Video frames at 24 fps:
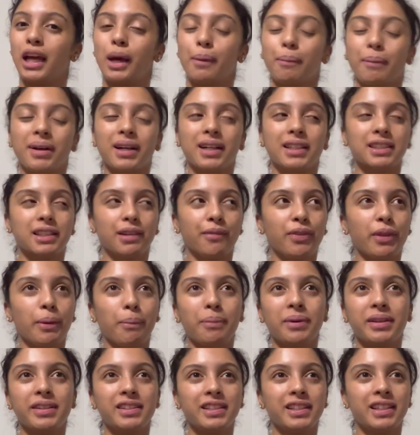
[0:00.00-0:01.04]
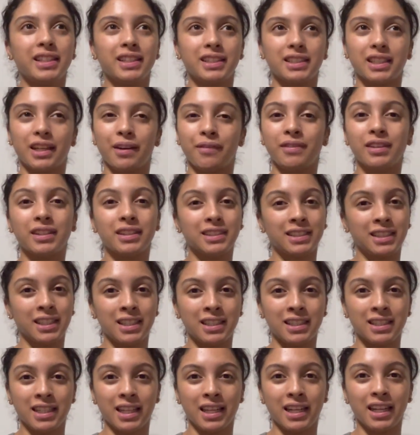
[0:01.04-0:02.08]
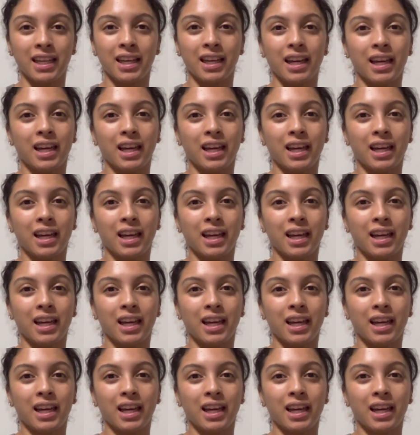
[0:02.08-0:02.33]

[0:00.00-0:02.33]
because of the busyness of this season,